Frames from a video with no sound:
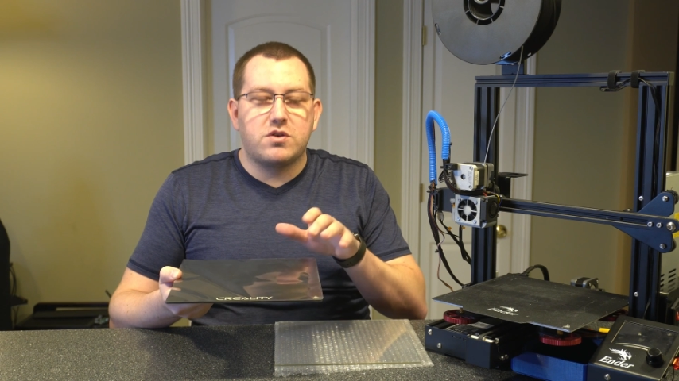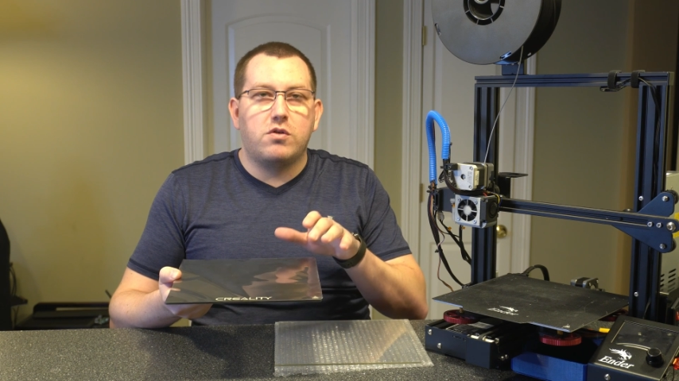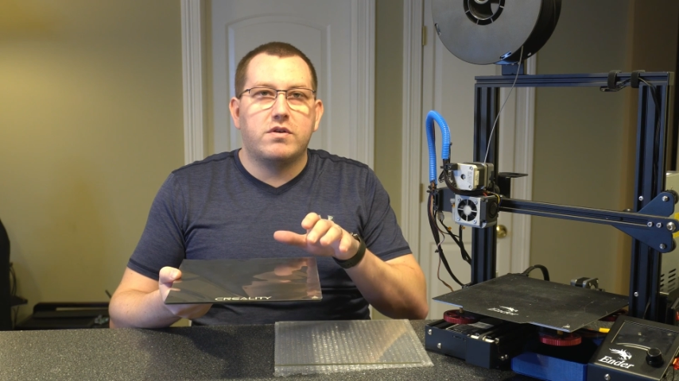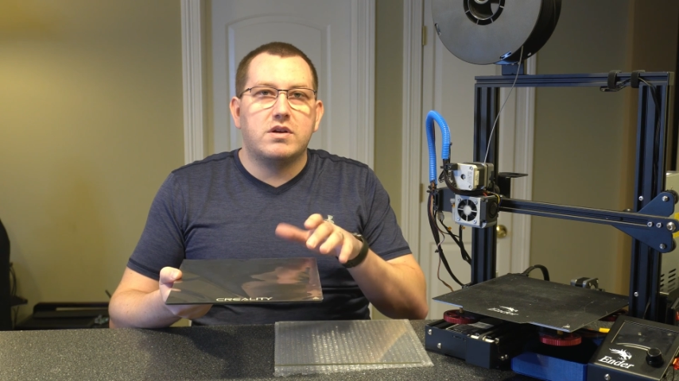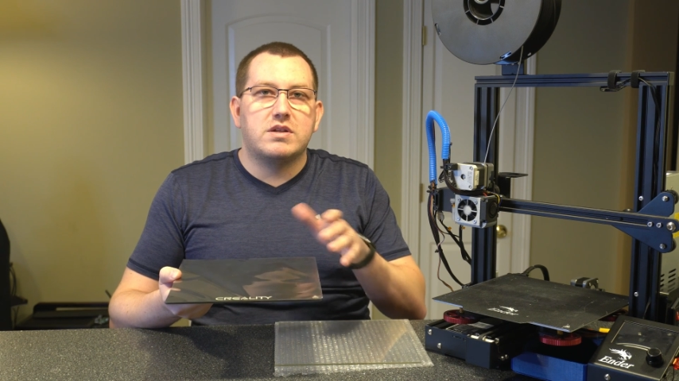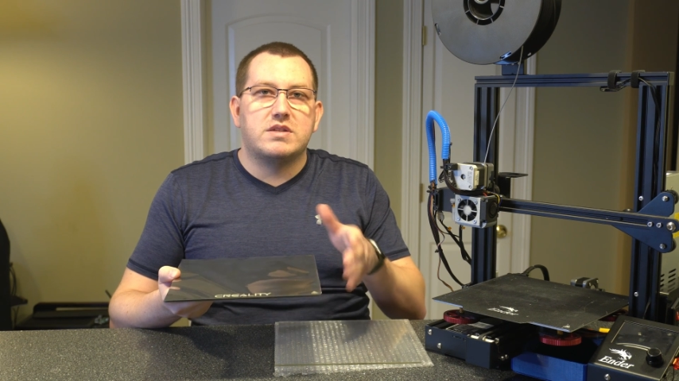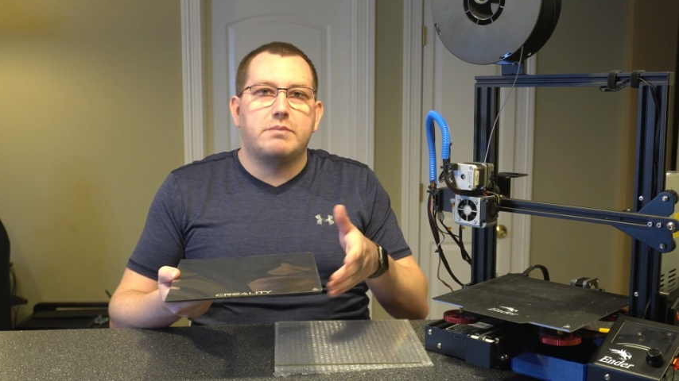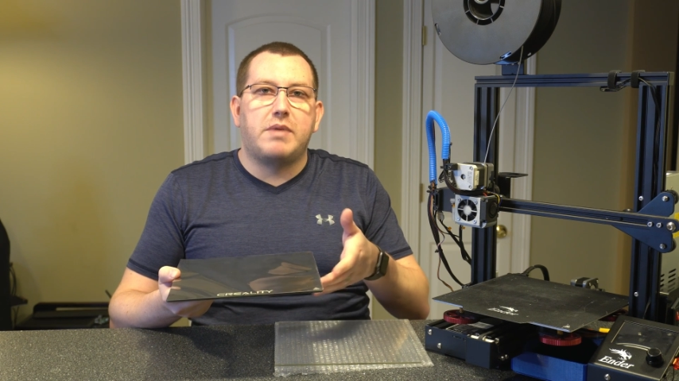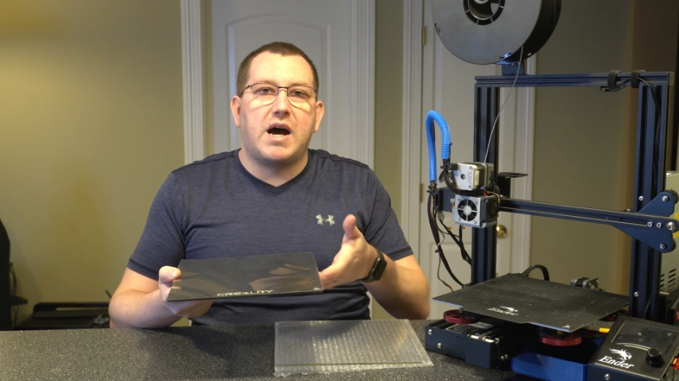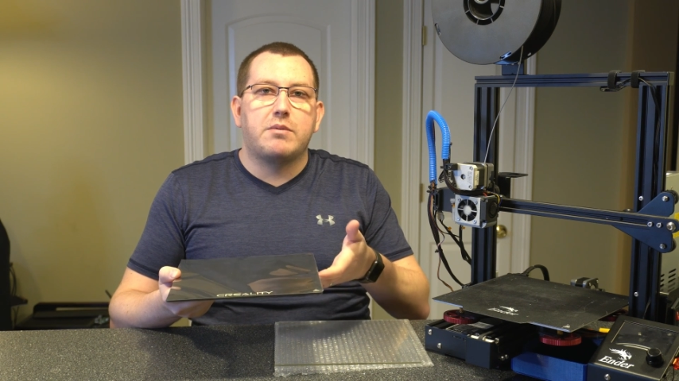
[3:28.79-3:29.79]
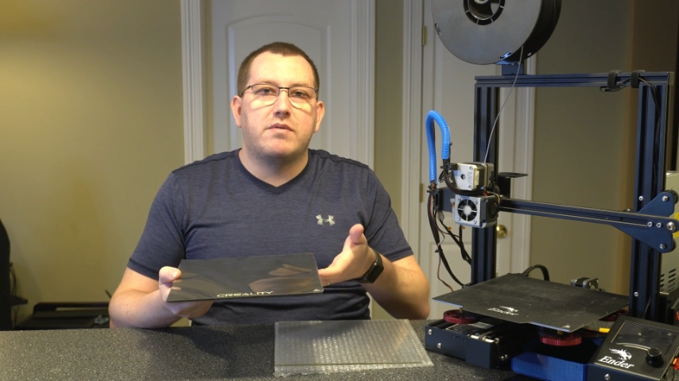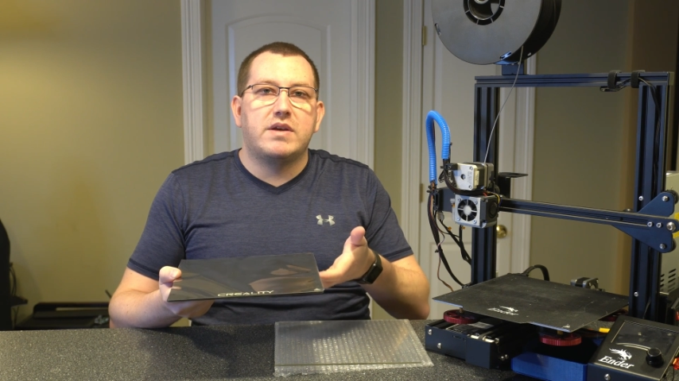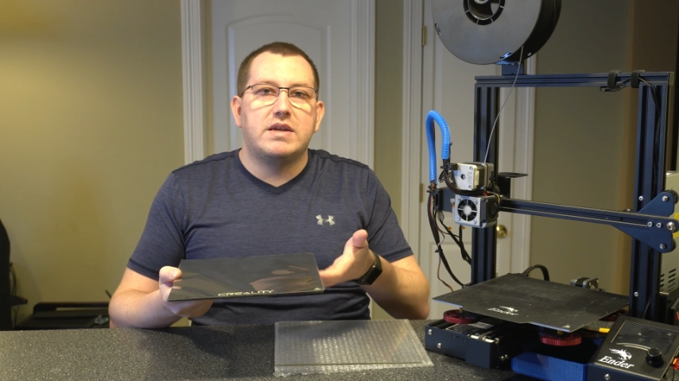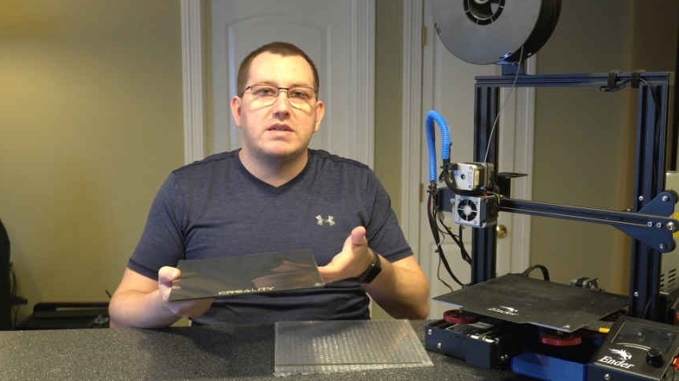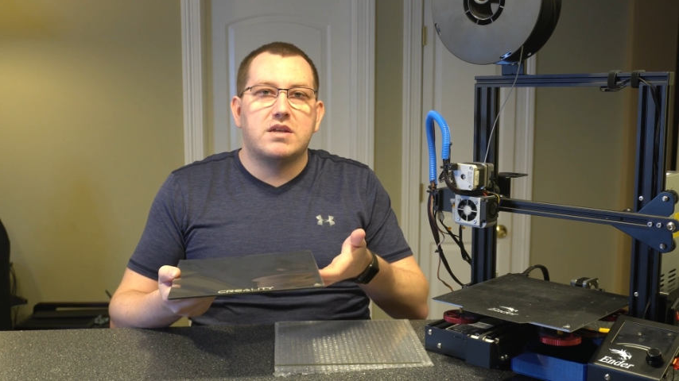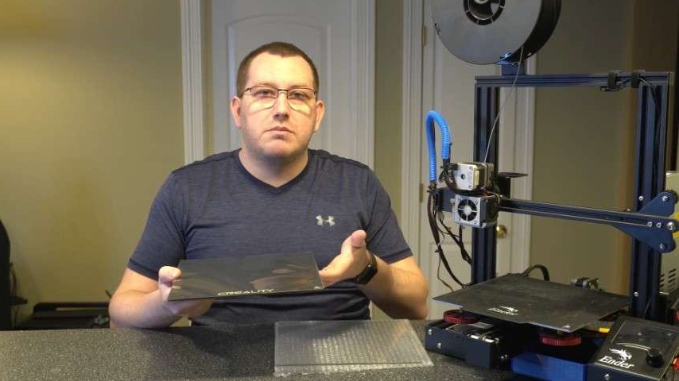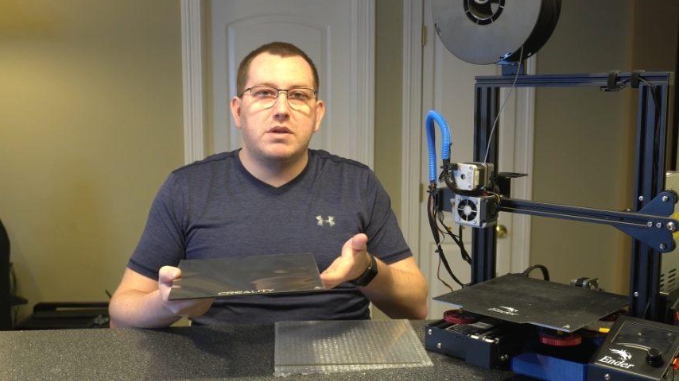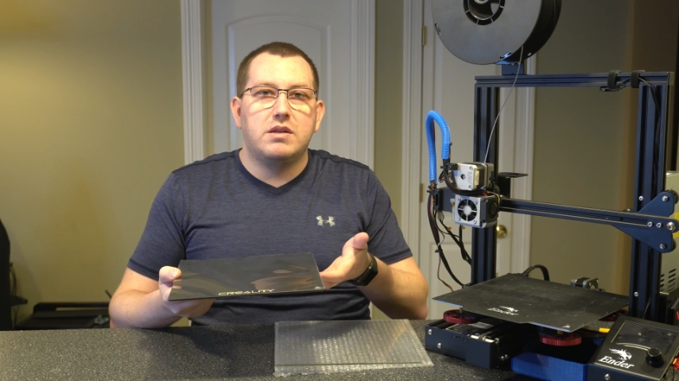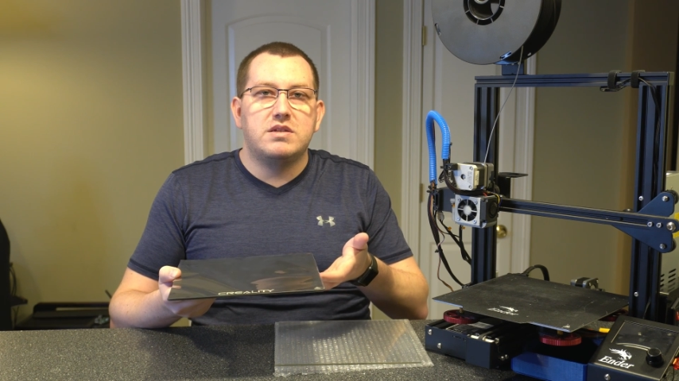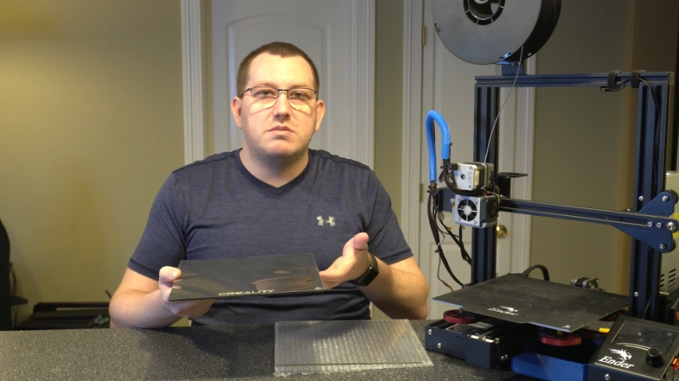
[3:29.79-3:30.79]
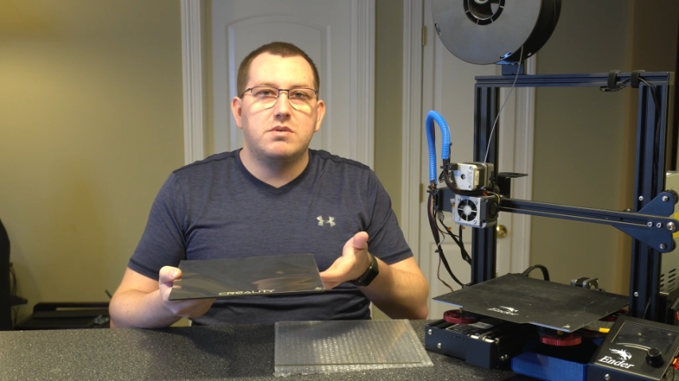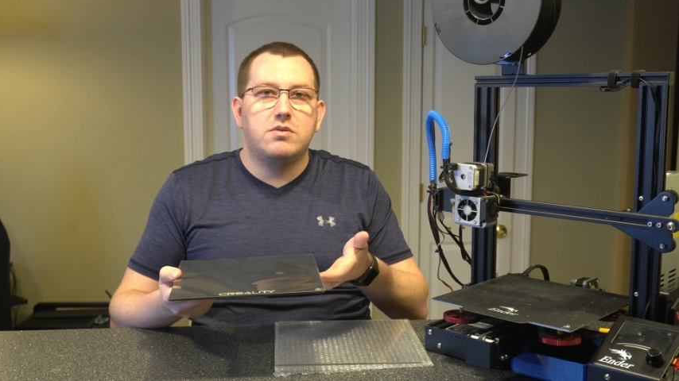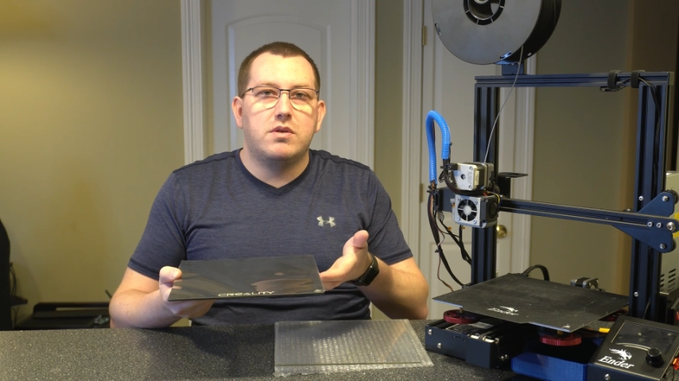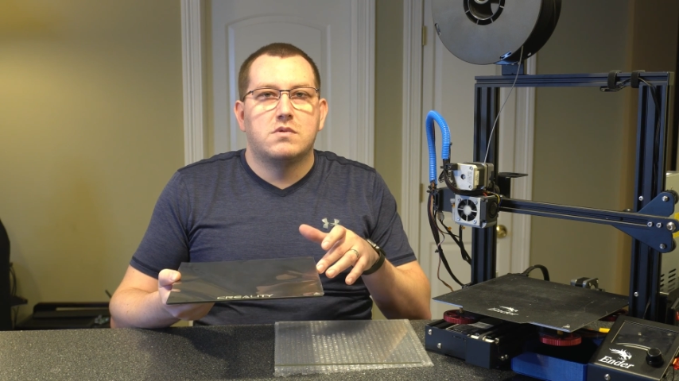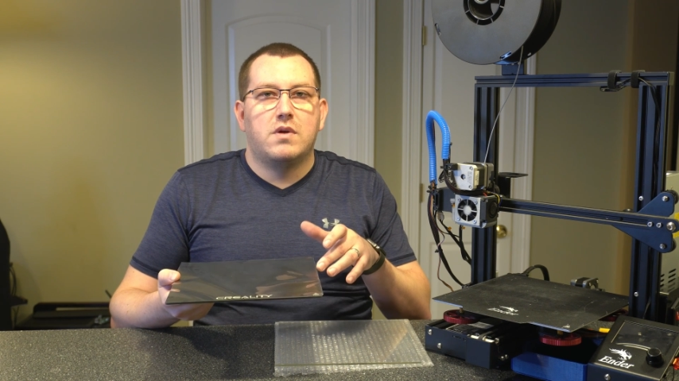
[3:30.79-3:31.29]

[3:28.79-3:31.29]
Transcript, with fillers: over because the bottom of it is completely smooth.